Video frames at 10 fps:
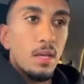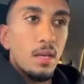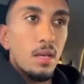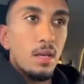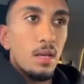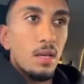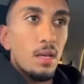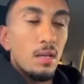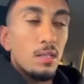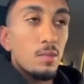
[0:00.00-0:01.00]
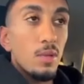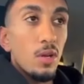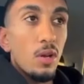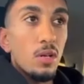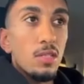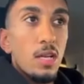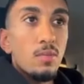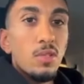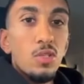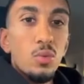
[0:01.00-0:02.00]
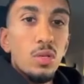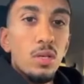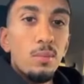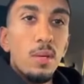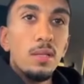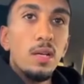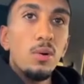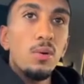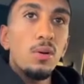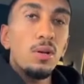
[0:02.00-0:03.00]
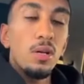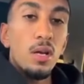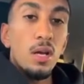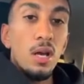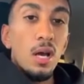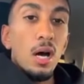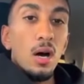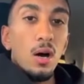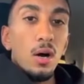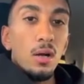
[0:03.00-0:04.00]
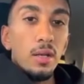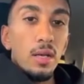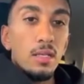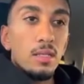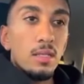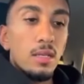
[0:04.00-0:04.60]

It's been a long time since we met our audience.